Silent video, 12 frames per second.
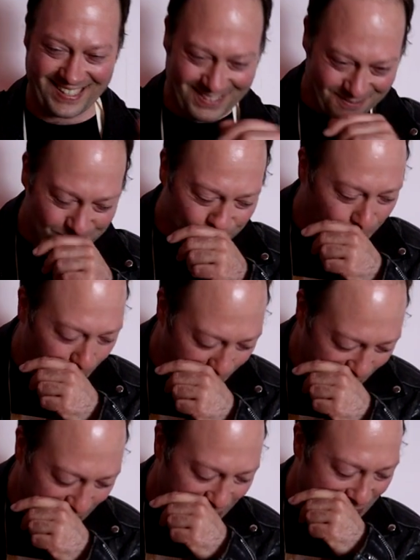Something to bake, you
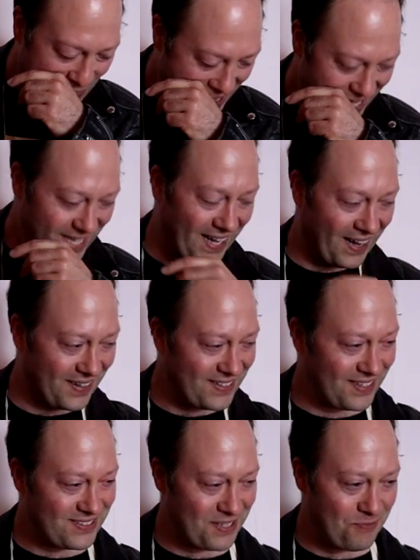know. Yeah, yeah. I
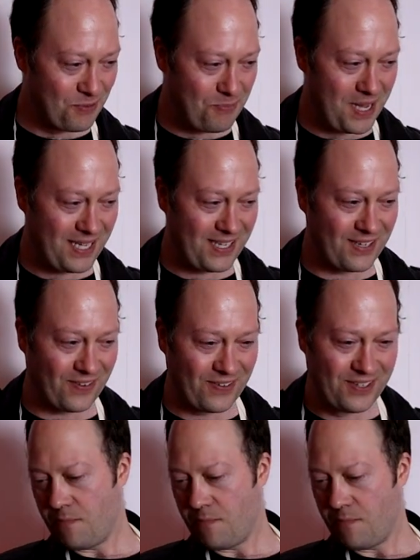got something to bake, you know.